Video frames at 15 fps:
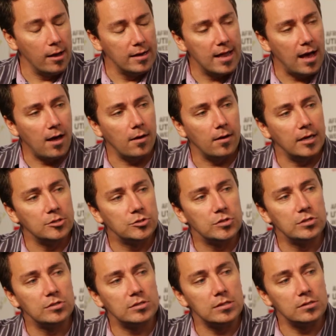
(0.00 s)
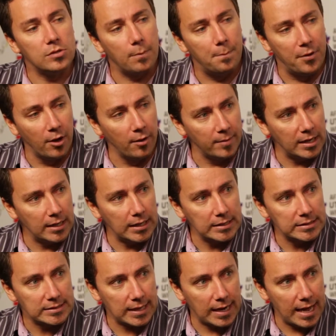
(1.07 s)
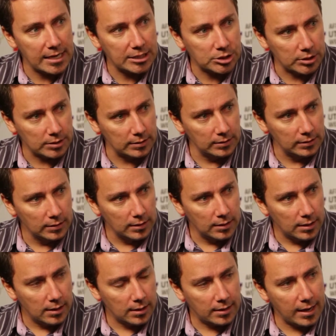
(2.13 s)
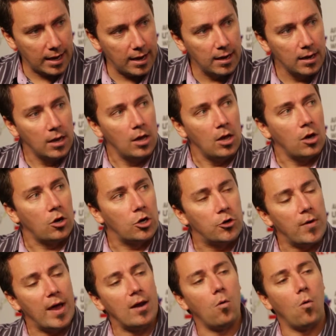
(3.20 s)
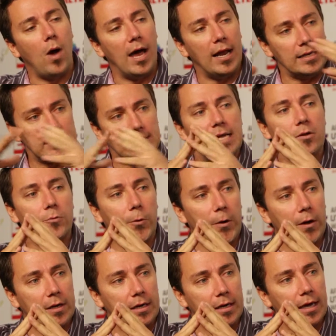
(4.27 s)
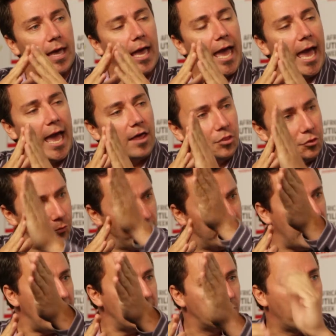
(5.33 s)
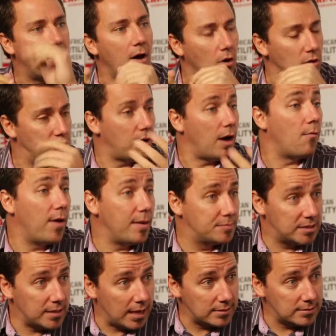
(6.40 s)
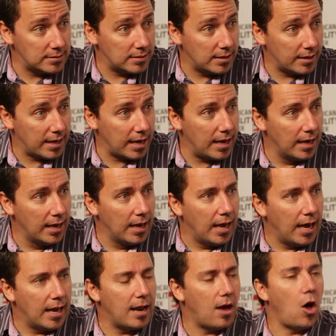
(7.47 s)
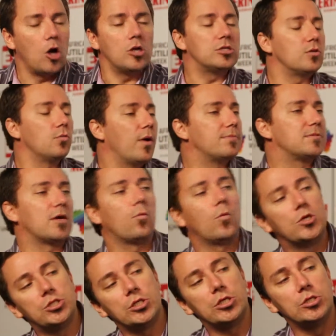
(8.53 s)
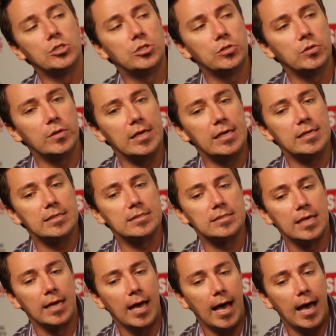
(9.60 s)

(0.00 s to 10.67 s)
Now introduced into a permanent installation. Okay, create a wireless network. Through a gateway onto our website. Okay. And now onto the website, what you can do is